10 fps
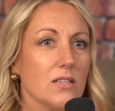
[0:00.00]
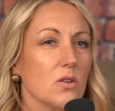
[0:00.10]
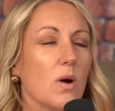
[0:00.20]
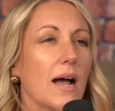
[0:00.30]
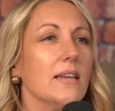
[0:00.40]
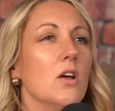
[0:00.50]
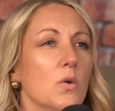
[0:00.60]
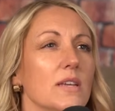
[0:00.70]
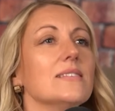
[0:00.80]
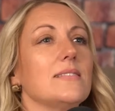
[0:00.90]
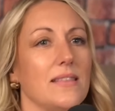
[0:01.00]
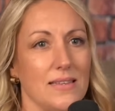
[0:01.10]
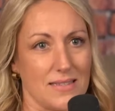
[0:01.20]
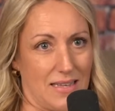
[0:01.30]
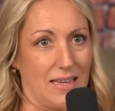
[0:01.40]
So I noticed
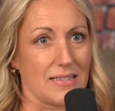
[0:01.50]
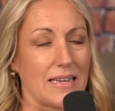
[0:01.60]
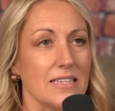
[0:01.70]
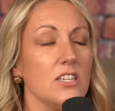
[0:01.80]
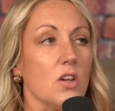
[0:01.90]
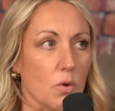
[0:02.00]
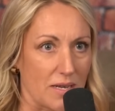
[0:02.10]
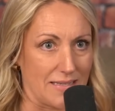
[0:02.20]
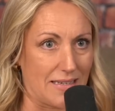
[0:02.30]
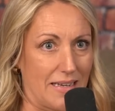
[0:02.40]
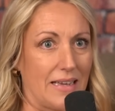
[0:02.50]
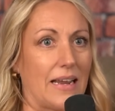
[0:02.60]
these things. I did notice it.